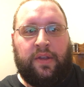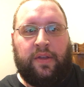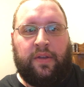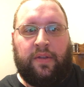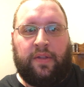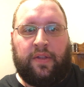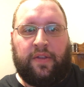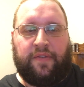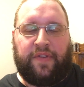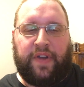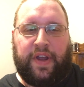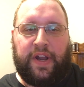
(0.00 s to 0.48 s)

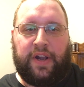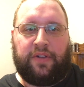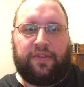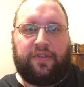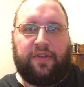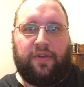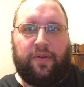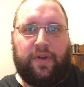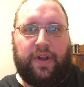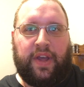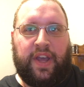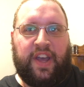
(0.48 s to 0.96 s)
the final
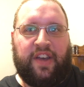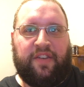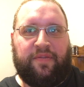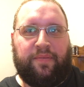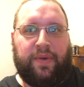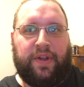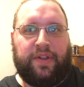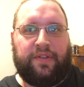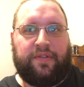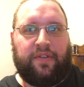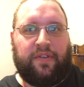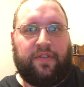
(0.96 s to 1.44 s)
2.5
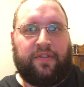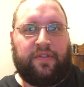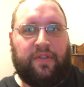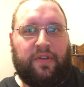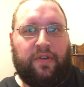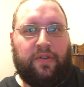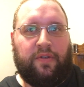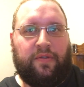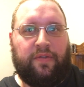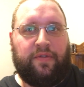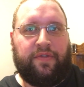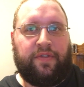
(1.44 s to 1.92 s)
months or so
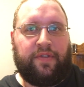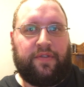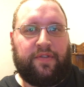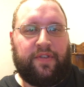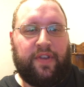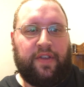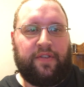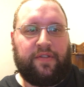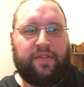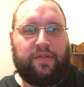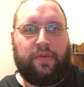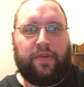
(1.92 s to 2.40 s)
of the
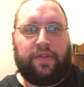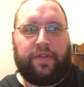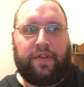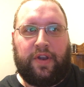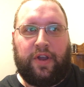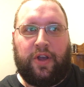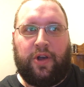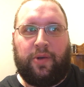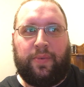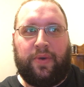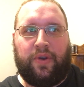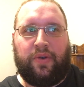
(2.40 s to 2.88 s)
season with an
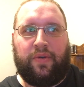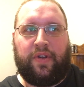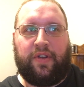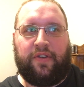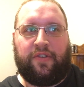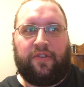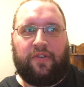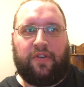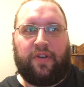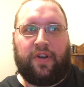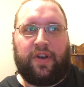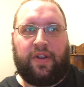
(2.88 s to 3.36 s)
elbow
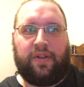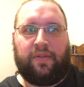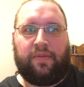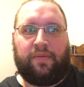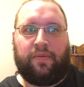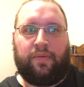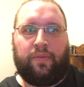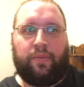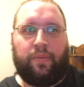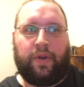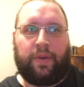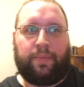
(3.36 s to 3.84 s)
injury.
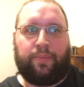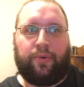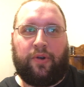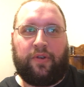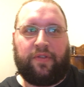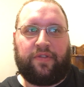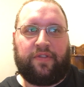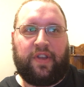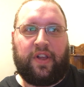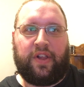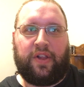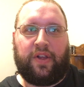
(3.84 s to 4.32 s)
Rick
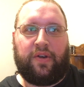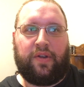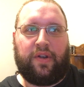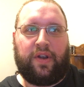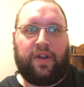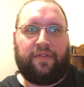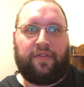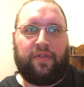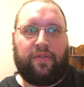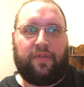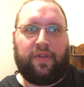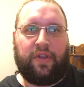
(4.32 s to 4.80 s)
Porcello
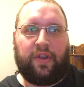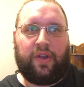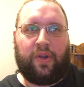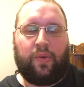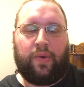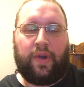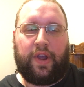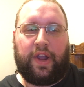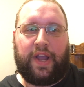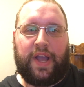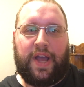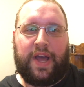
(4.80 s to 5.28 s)
never really
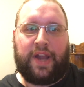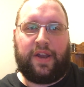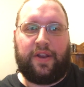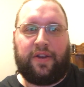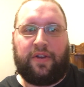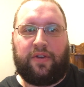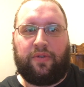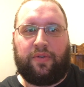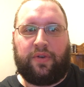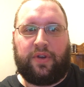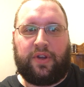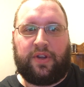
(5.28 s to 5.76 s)
quite got
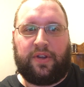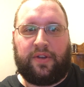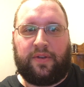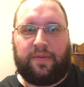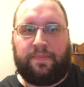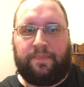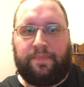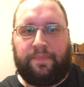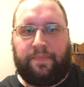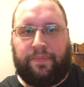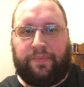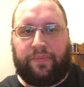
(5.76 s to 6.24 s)
into a
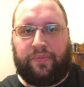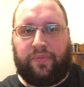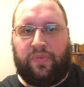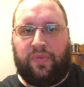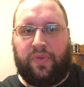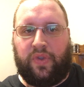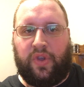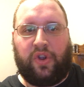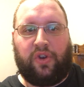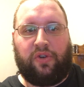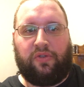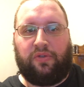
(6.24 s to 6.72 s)

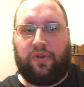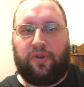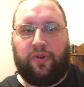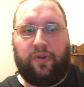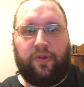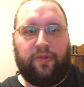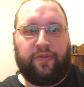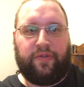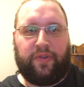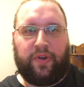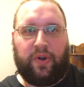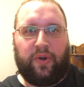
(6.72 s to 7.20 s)

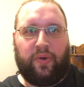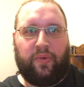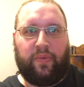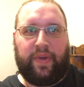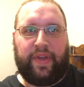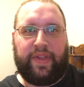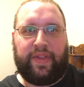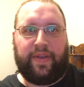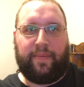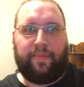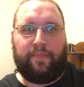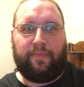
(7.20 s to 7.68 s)
groove or a
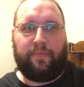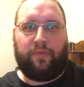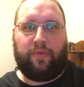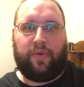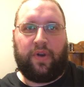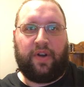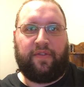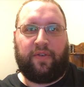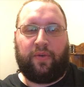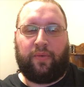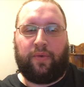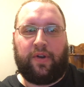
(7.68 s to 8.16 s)
rhythm,
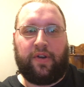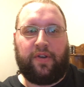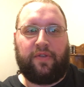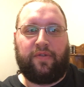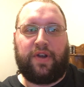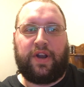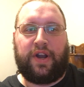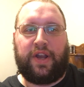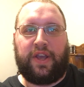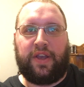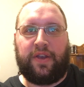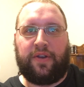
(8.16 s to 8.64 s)
whatever word you
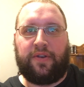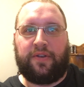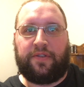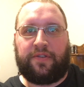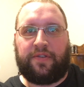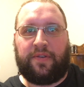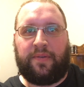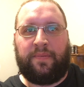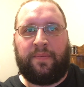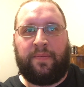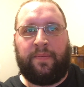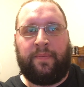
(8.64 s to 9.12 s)
want to
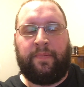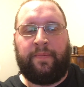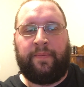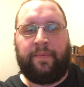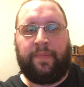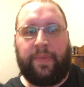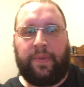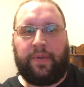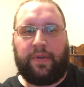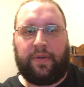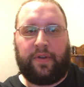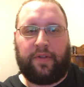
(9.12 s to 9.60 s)
use.
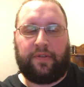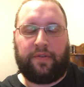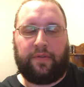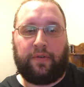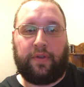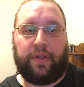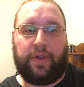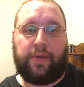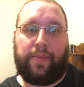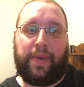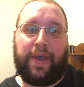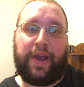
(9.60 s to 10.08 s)
Doesn't
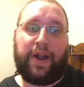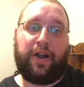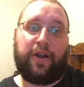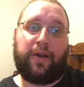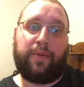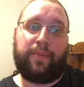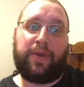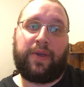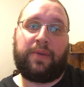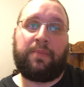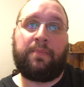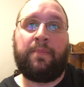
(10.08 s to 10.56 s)
really matter to
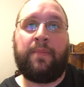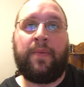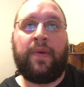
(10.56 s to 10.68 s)
me.